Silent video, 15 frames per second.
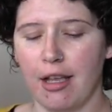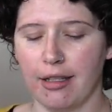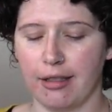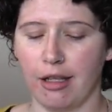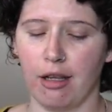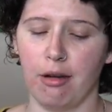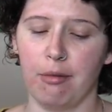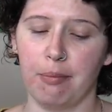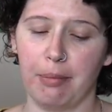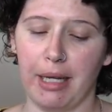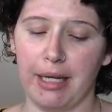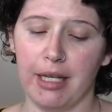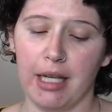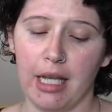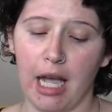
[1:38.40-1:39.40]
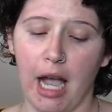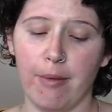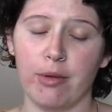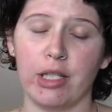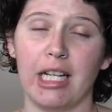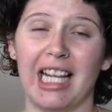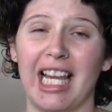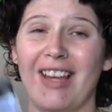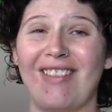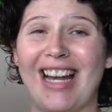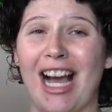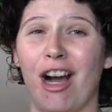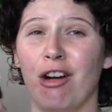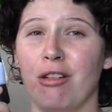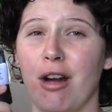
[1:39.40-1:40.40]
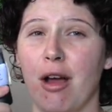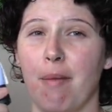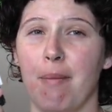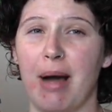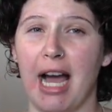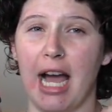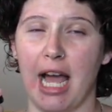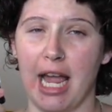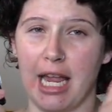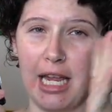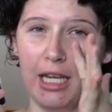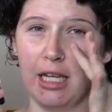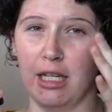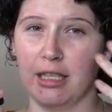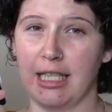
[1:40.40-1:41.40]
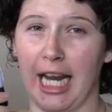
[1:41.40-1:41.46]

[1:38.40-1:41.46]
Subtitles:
So, but I'm just going to even out my